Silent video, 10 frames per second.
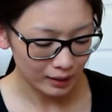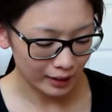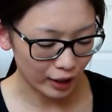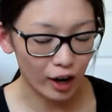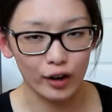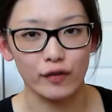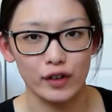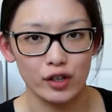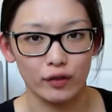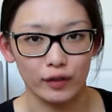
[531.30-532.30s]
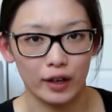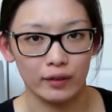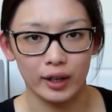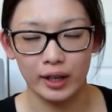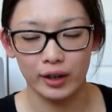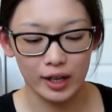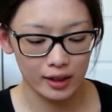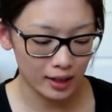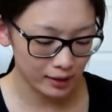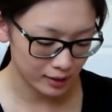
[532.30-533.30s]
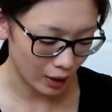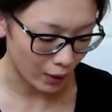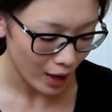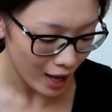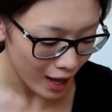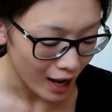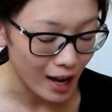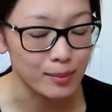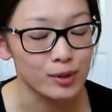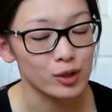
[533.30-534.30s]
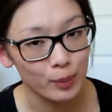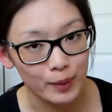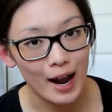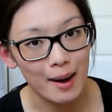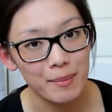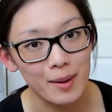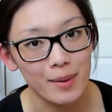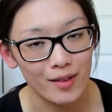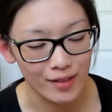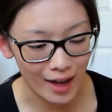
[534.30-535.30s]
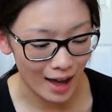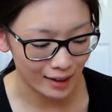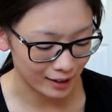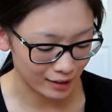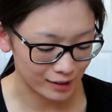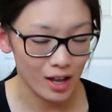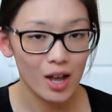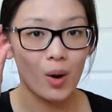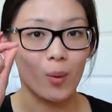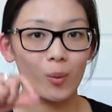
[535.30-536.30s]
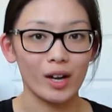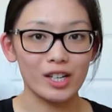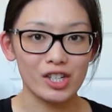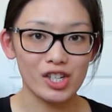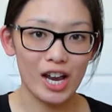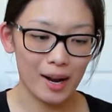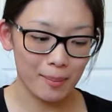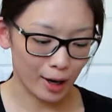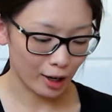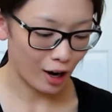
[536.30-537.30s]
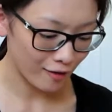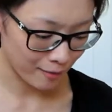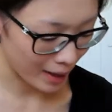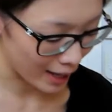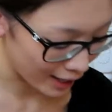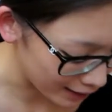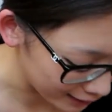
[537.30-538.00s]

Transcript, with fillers: like artificial flavoring or anything. So I'm super happy about that. There's one check mark off my